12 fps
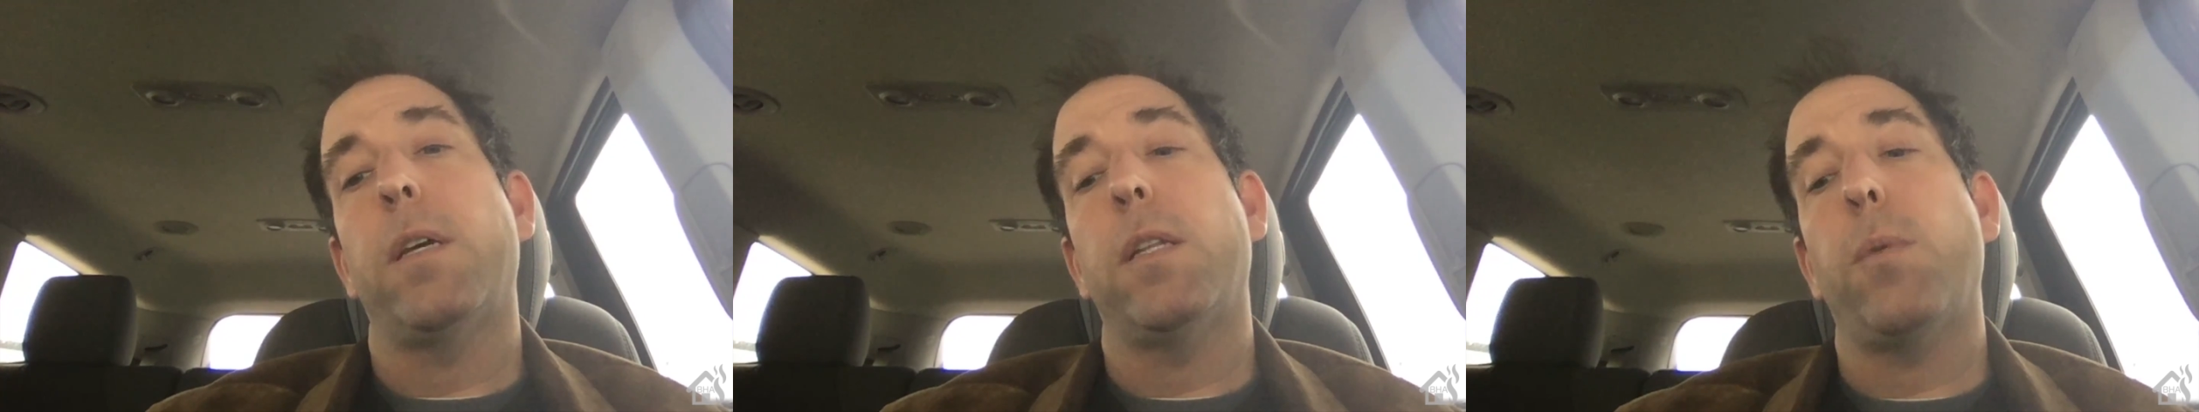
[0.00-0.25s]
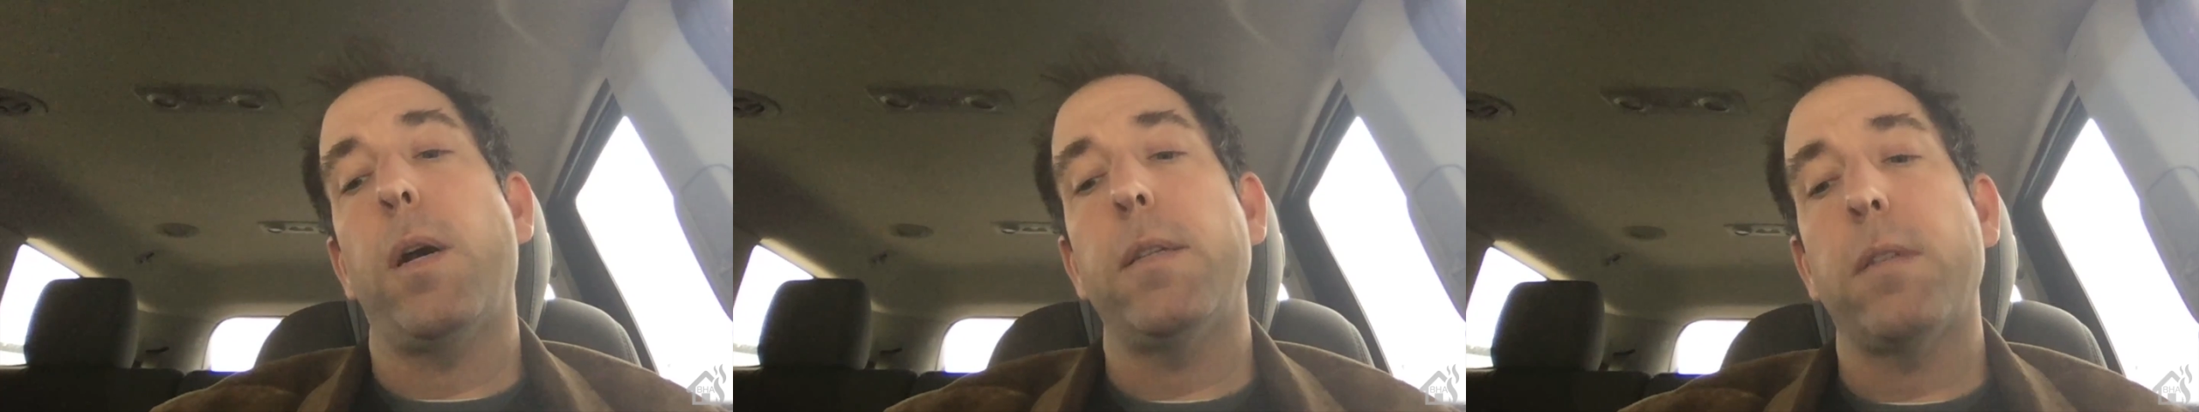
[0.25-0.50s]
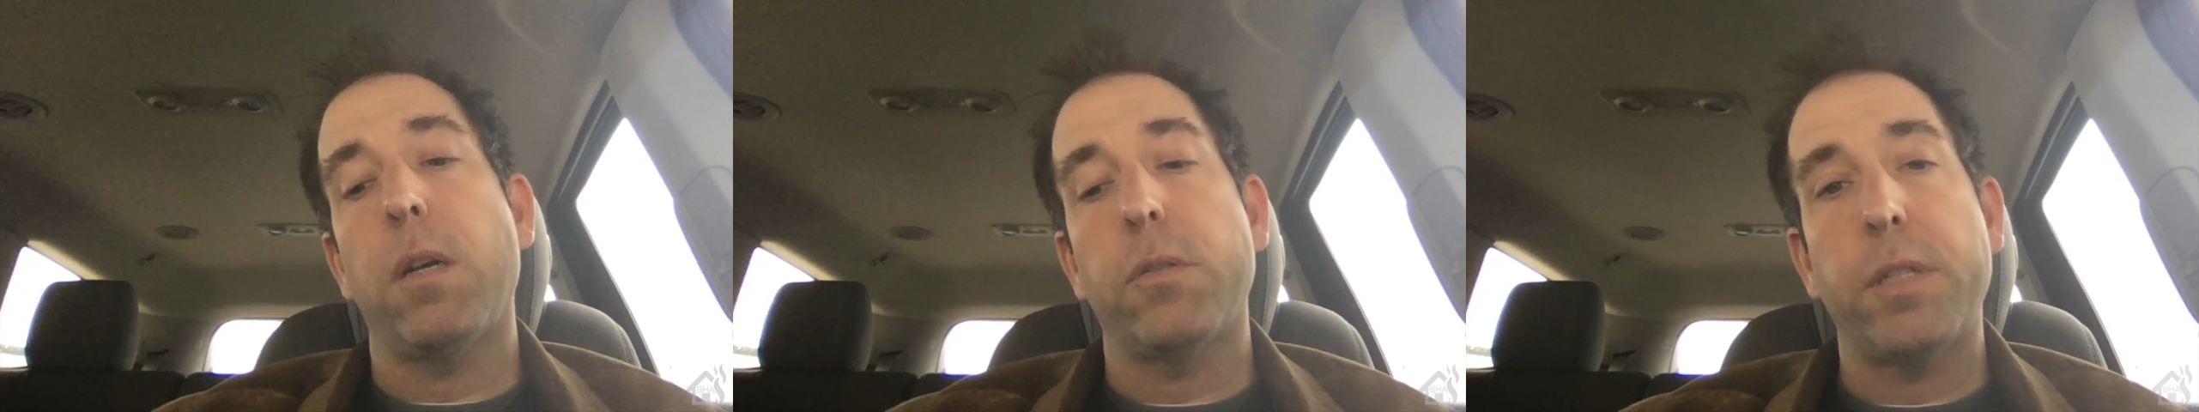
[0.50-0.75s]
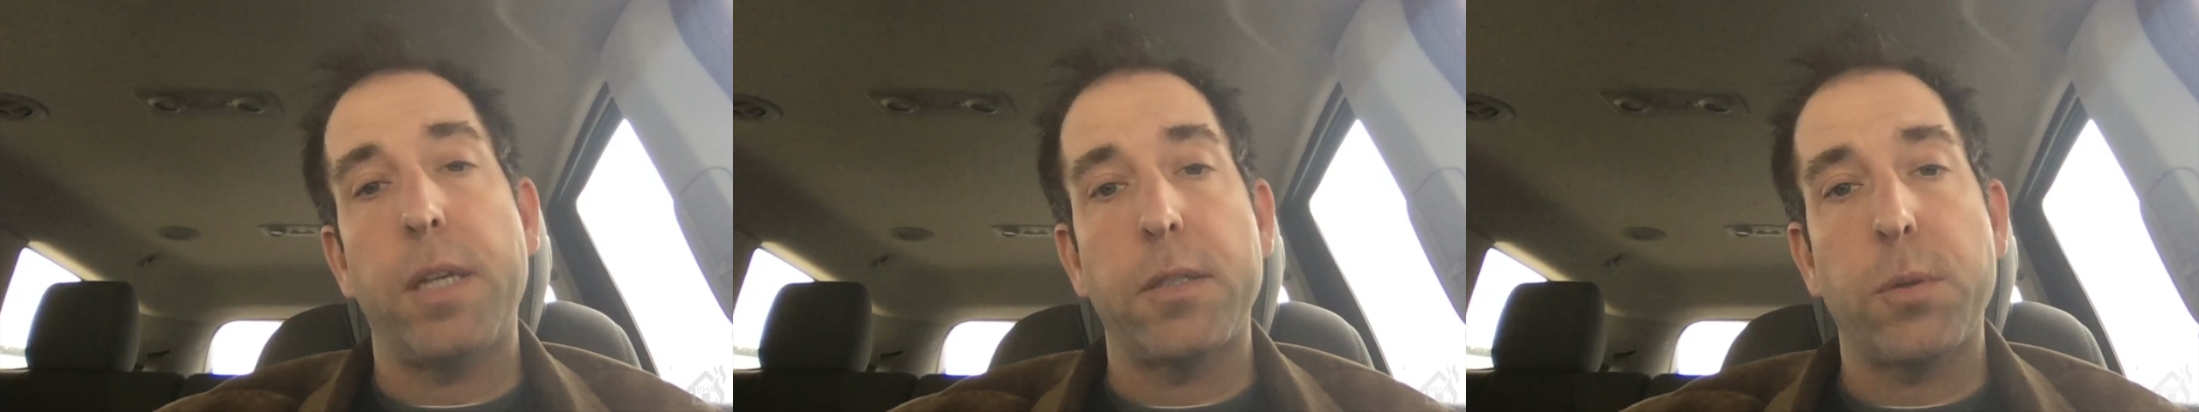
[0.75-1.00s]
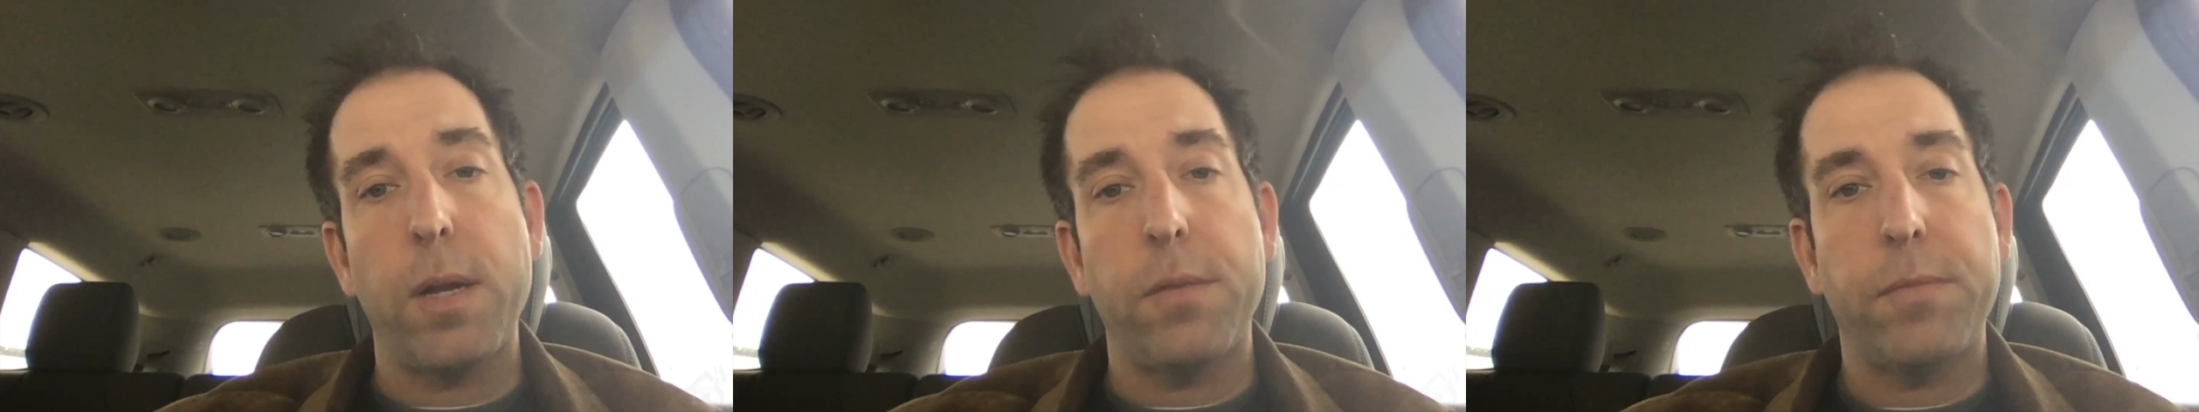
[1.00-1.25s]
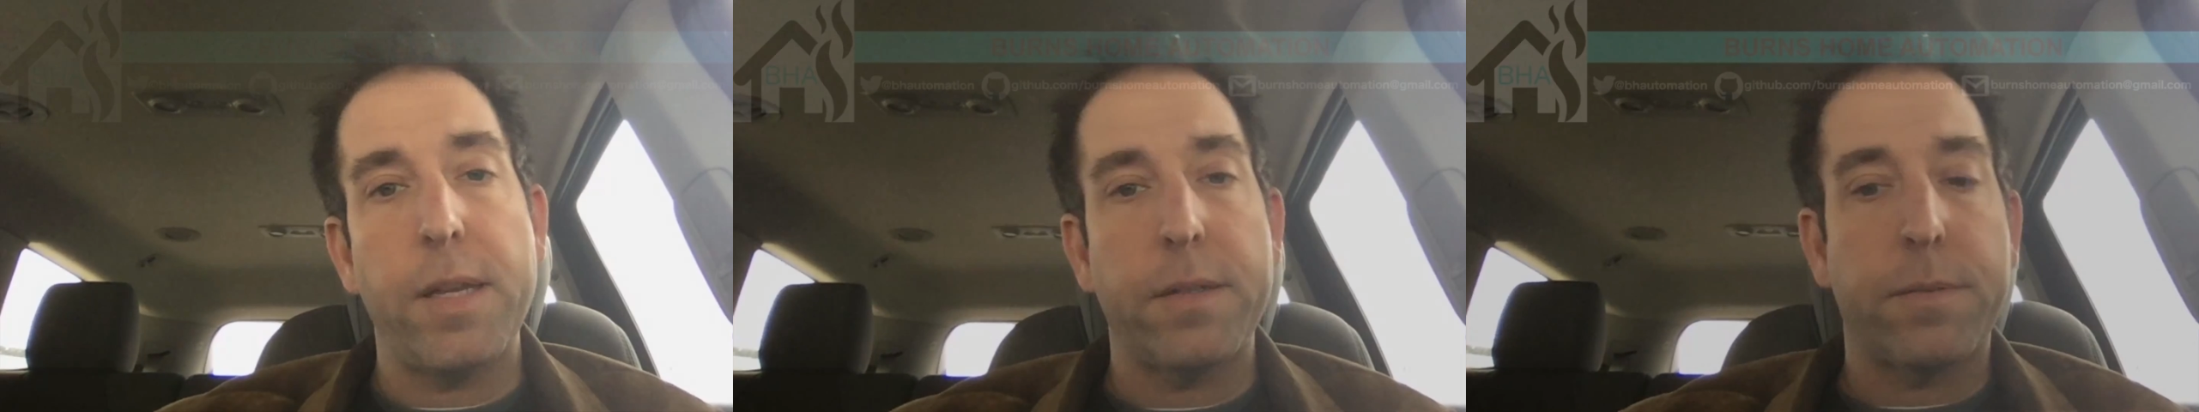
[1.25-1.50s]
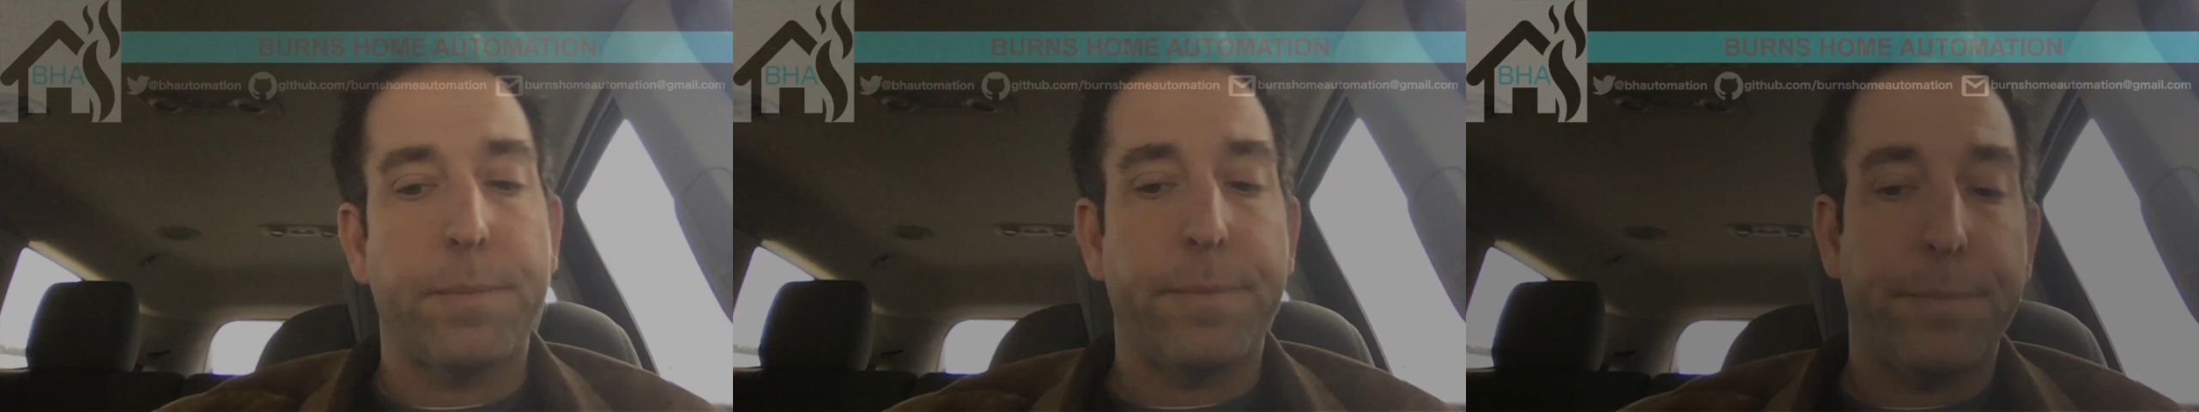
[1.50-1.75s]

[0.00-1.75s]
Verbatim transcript: Otherwise, I'll see you guys around. Thanks.